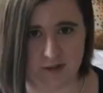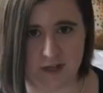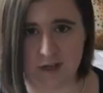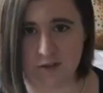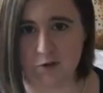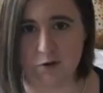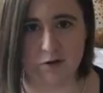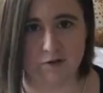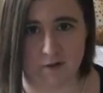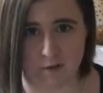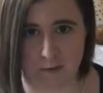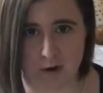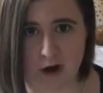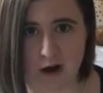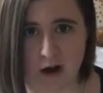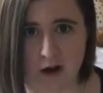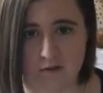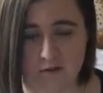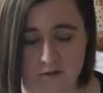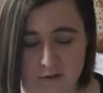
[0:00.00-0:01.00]
either of them
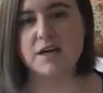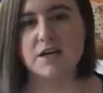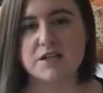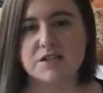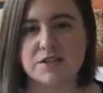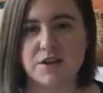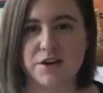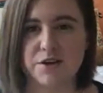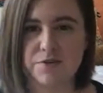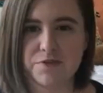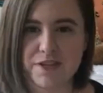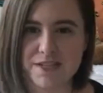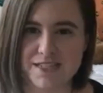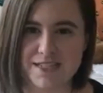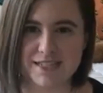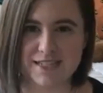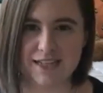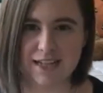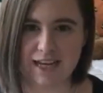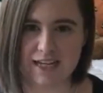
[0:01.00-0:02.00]
off. So this
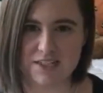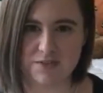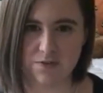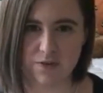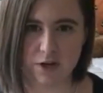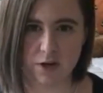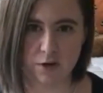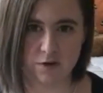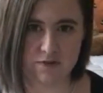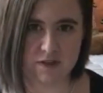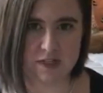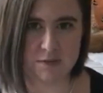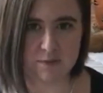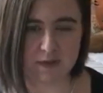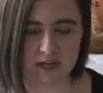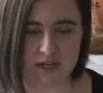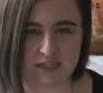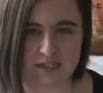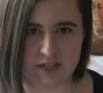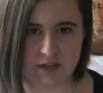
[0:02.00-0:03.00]
is the last video of this
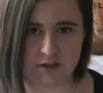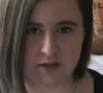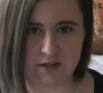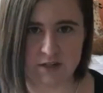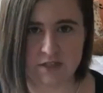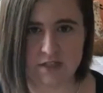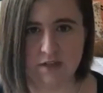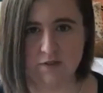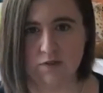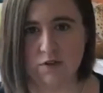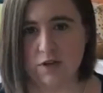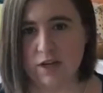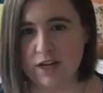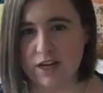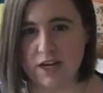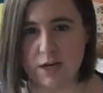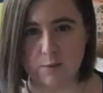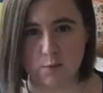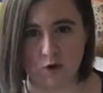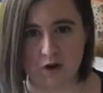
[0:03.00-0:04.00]
mini-series. If you
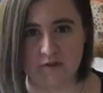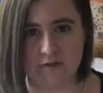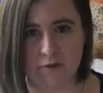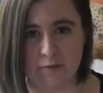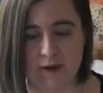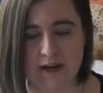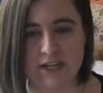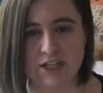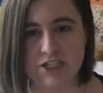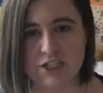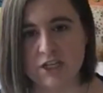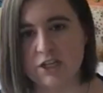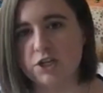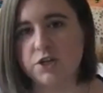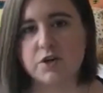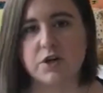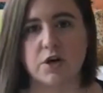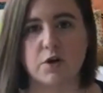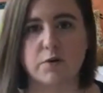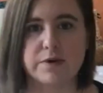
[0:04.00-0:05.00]
need any more information,
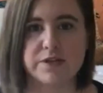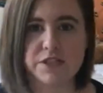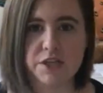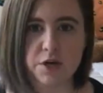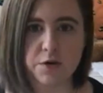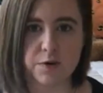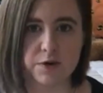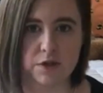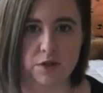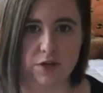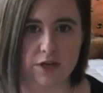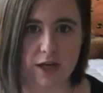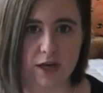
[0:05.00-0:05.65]
you can always go and